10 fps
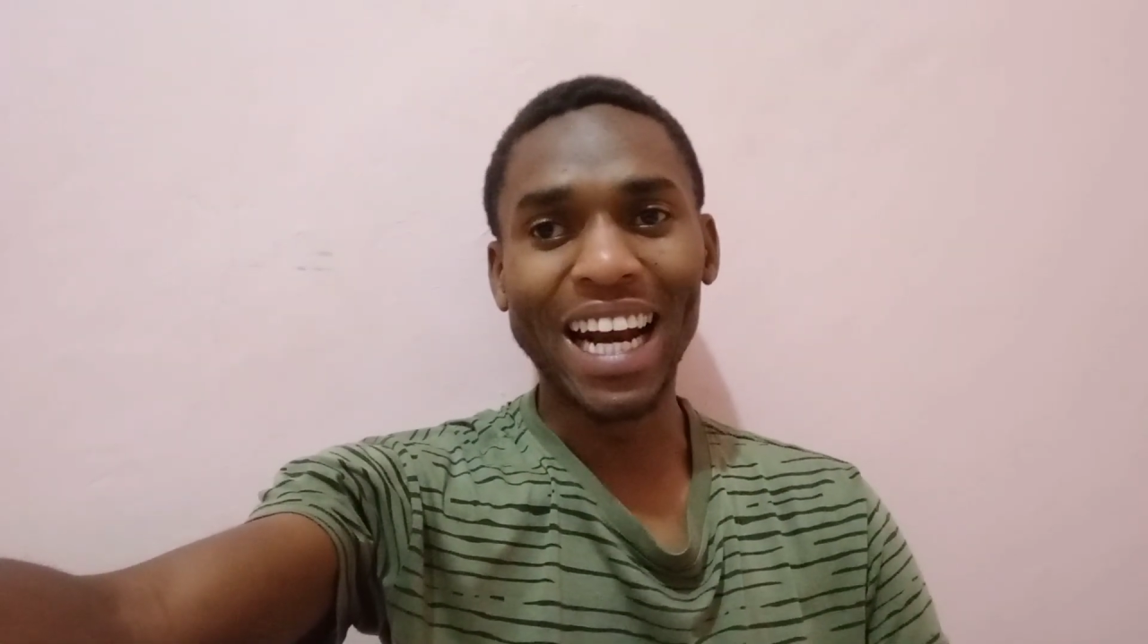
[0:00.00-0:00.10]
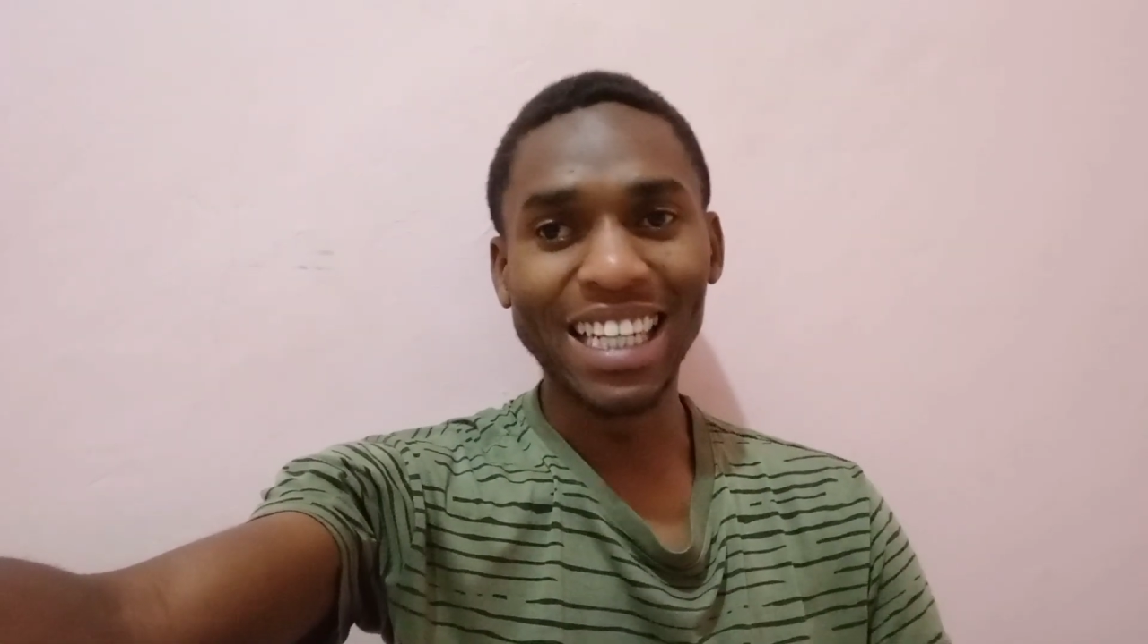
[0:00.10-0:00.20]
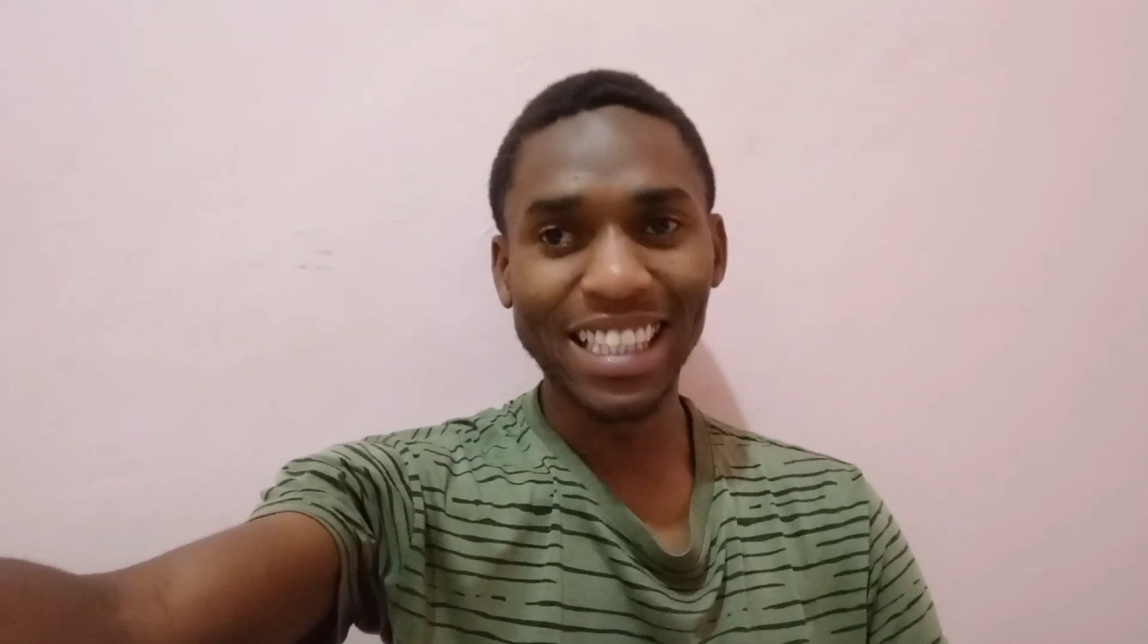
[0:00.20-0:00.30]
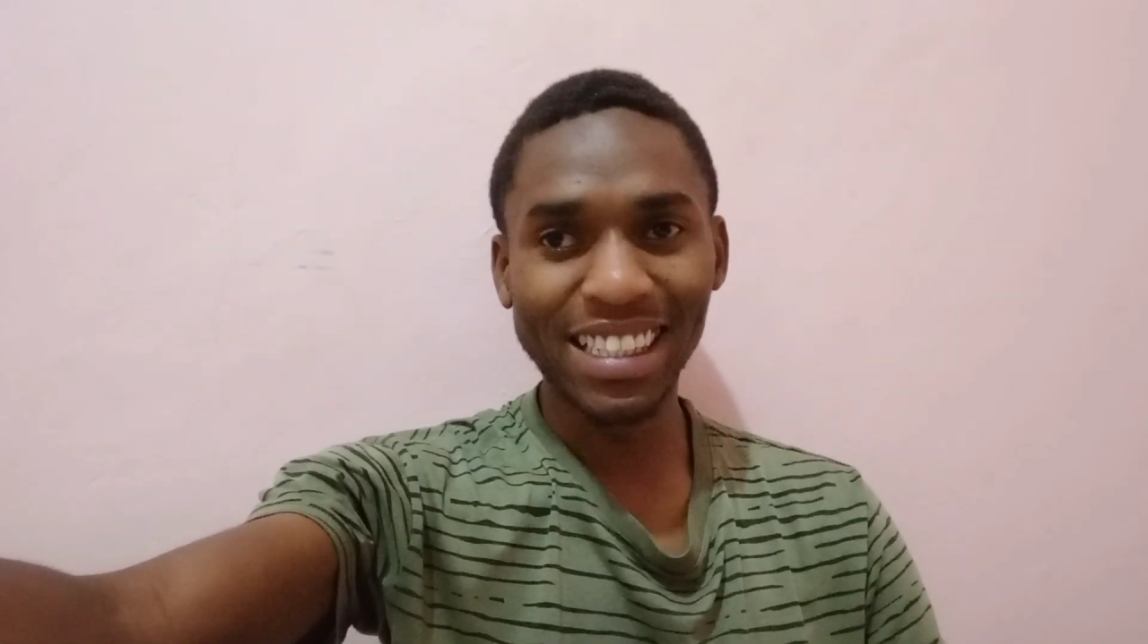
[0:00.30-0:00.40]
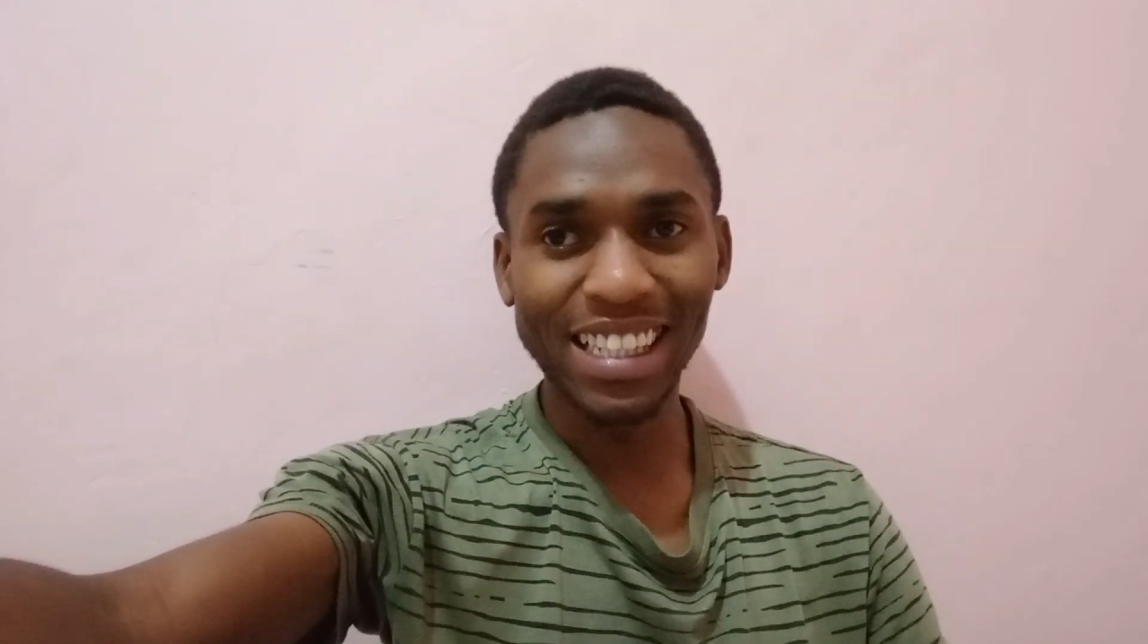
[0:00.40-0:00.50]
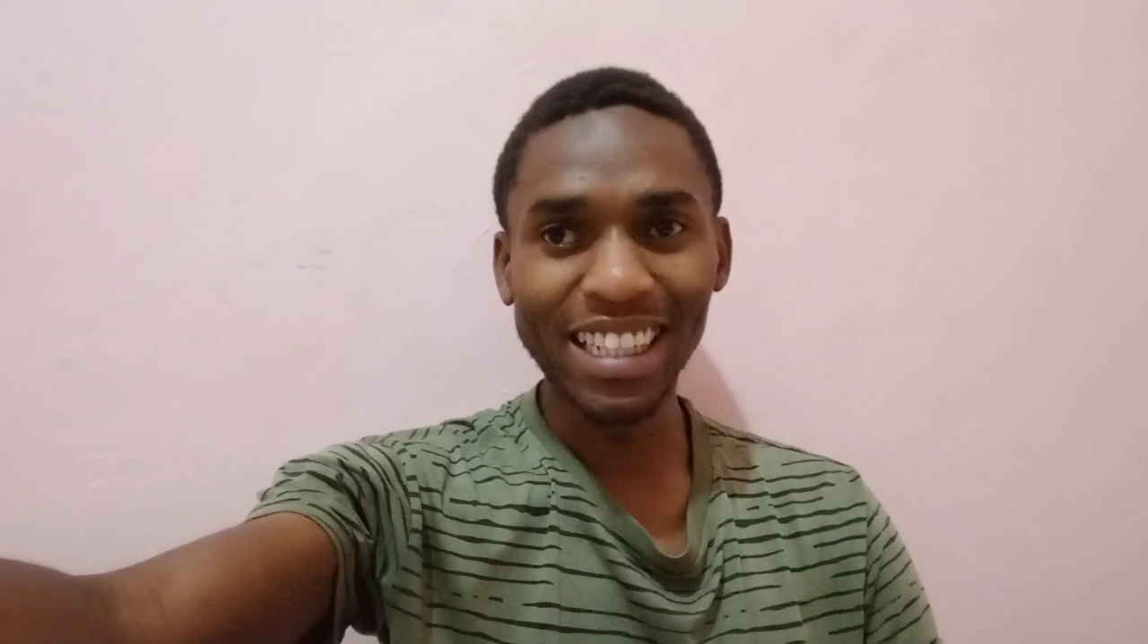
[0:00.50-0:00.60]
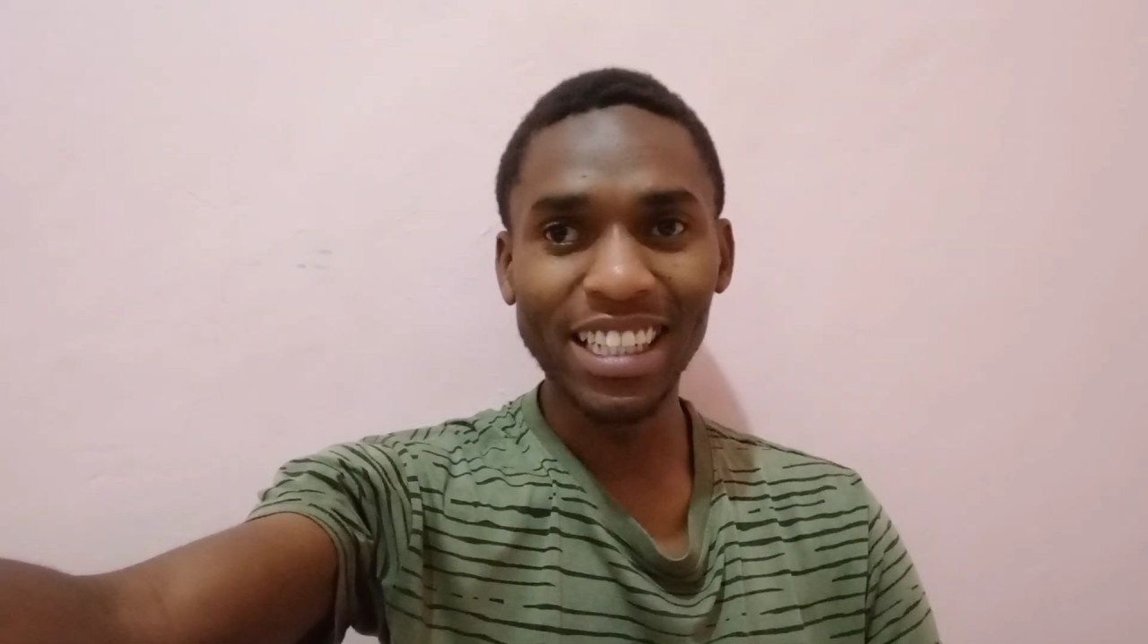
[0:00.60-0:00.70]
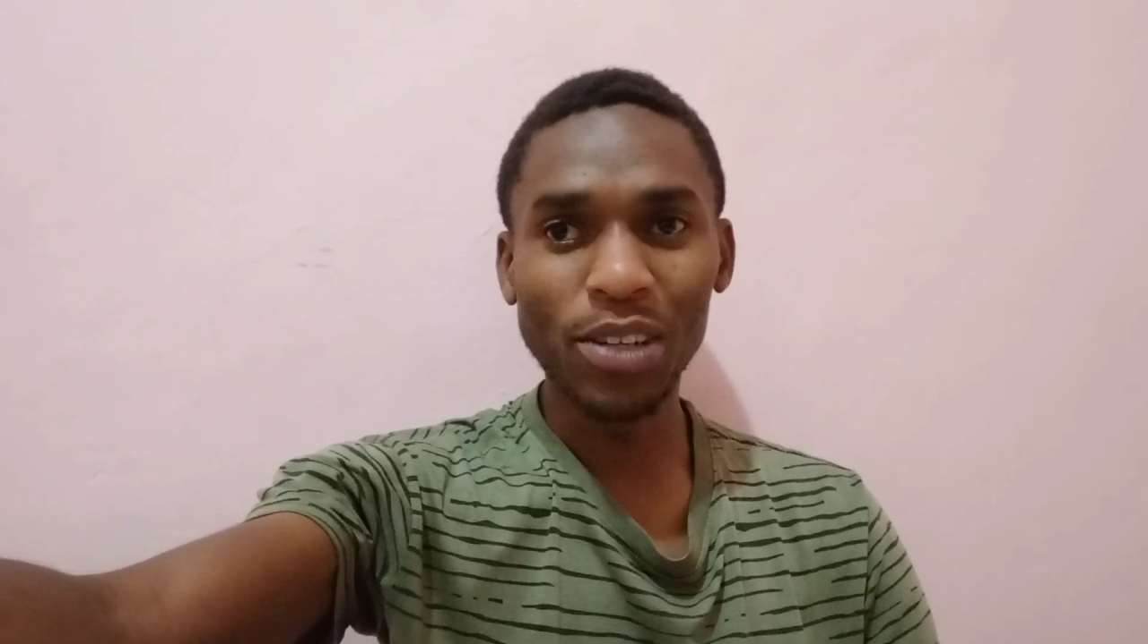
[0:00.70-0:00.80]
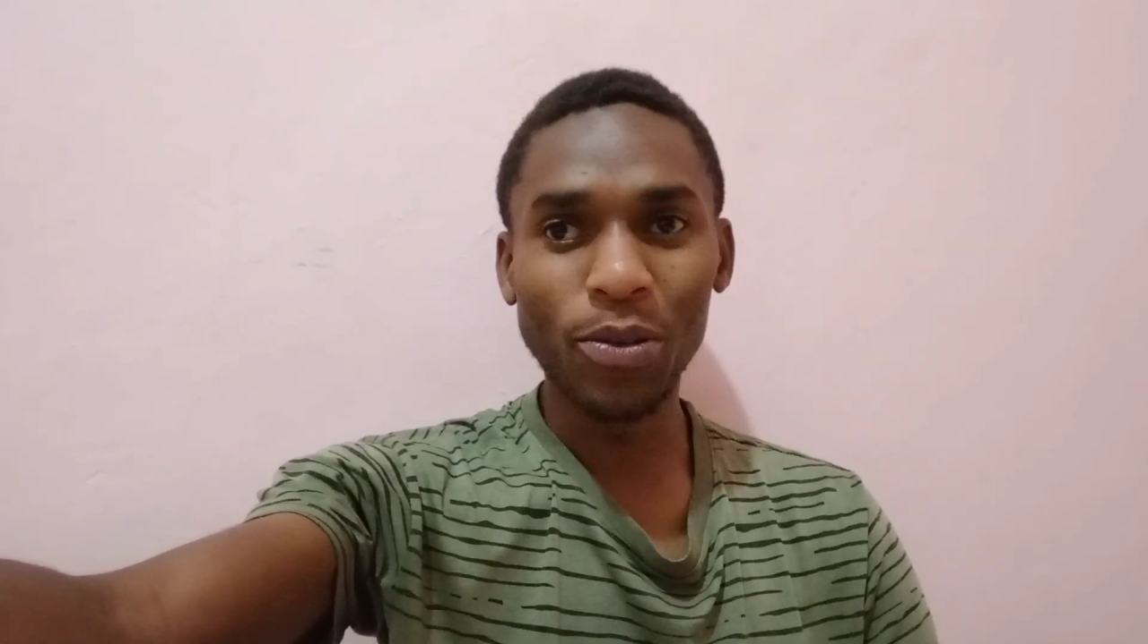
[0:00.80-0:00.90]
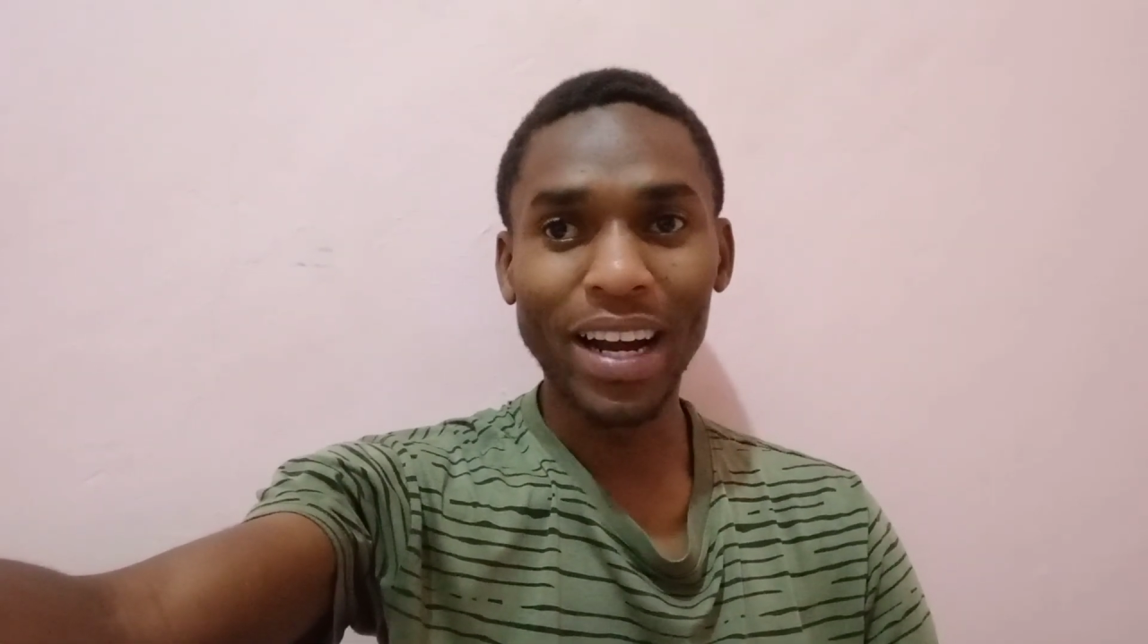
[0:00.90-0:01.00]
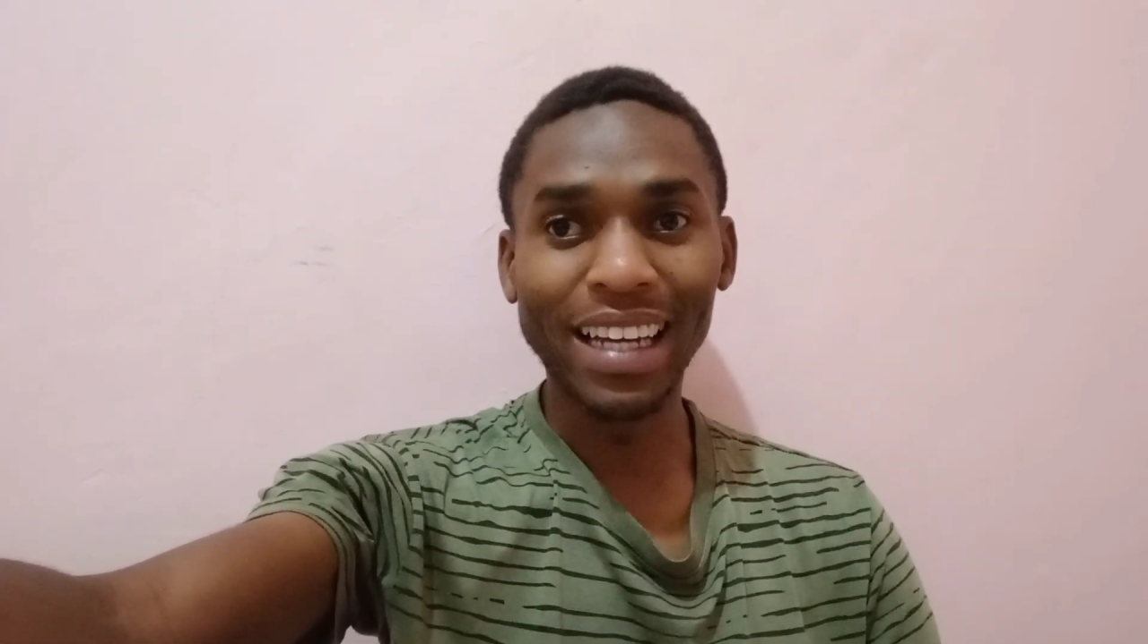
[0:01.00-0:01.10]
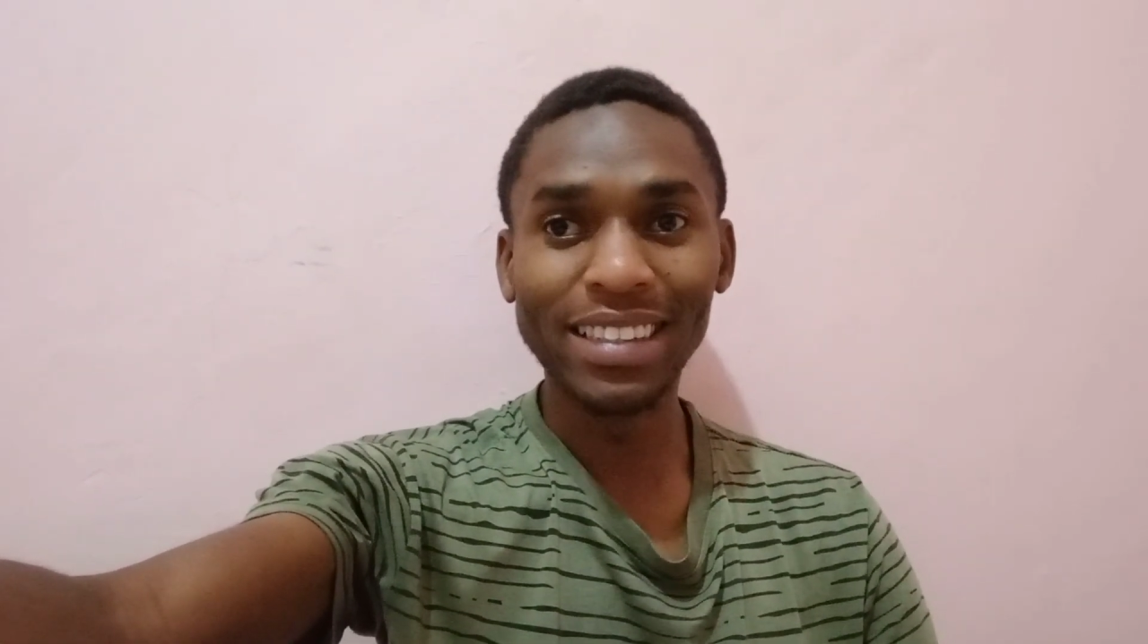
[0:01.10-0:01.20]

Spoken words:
another session where